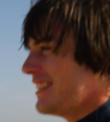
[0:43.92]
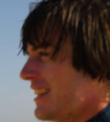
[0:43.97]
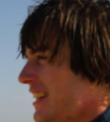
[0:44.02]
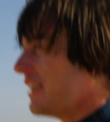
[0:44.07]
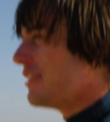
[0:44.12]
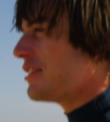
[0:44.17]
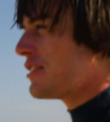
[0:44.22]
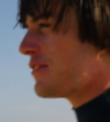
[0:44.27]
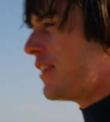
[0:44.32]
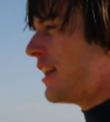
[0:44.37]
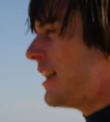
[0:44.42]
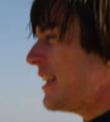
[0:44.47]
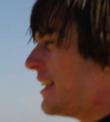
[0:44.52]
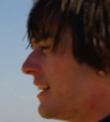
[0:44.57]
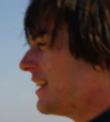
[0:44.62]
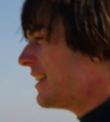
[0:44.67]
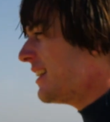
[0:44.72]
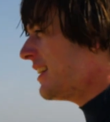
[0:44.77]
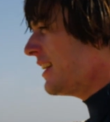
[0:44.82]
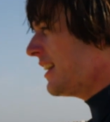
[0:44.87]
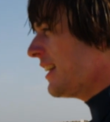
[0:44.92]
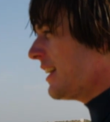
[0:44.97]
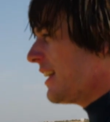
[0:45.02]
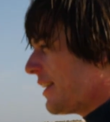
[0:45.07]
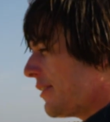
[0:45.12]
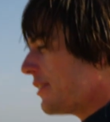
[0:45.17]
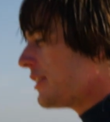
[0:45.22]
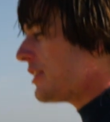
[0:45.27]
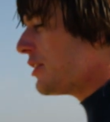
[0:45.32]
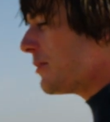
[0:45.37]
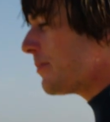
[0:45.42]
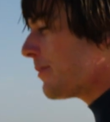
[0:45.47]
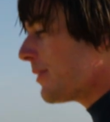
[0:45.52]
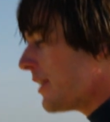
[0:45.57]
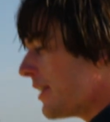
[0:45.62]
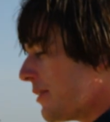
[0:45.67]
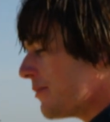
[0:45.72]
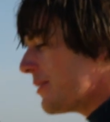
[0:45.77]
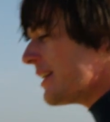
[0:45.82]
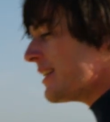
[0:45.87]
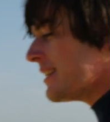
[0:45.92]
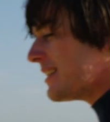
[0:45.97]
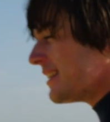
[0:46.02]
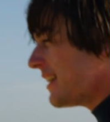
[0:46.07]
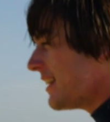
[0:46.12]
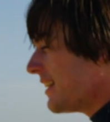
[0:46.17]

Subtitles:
It was fun. It was super light wind.